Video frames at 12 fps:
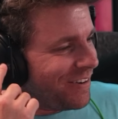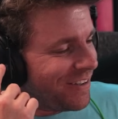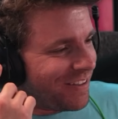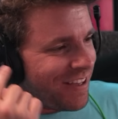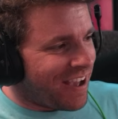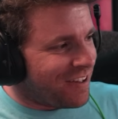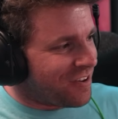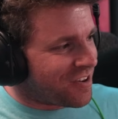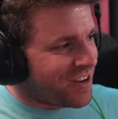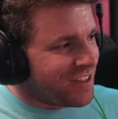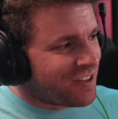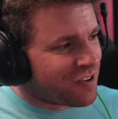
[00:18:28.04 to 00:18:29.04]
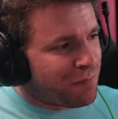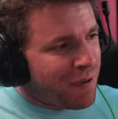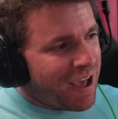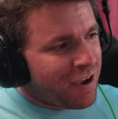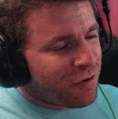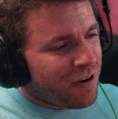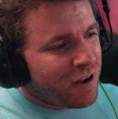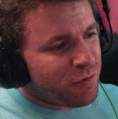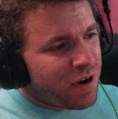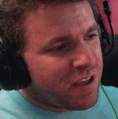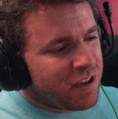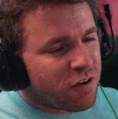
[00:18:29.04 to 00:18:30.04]
Yeah, you see this background
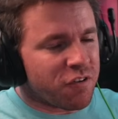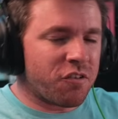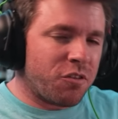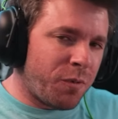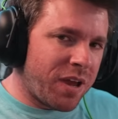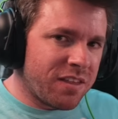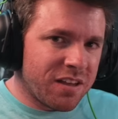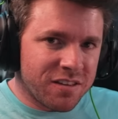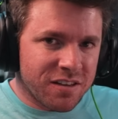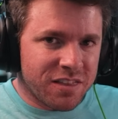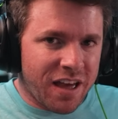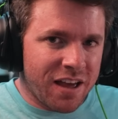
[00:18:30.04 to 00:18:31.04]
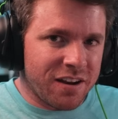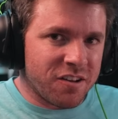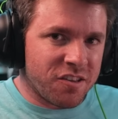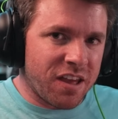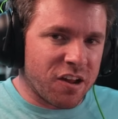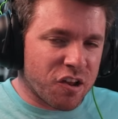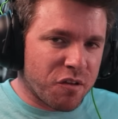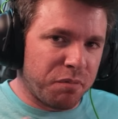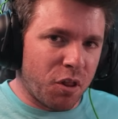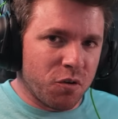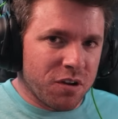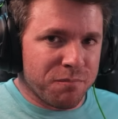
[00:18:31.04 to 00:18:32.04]
right here? So the way they did that is they
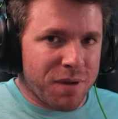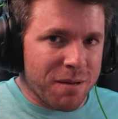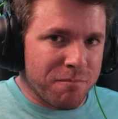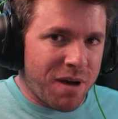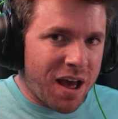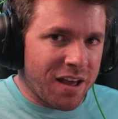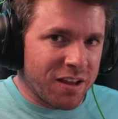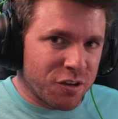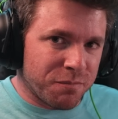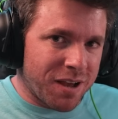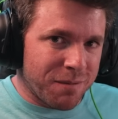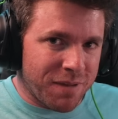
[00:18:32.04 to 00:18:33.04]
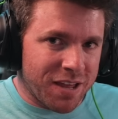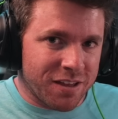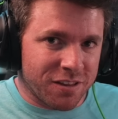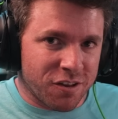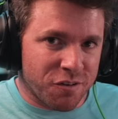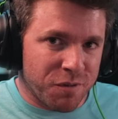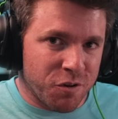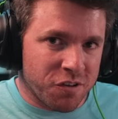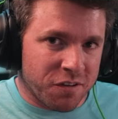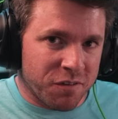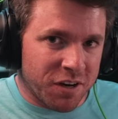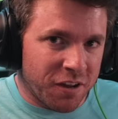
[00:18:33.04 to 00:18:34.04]
exploded my mind by making this
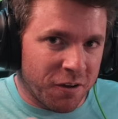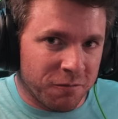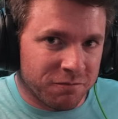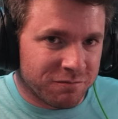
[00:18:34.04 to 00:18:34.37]
music video.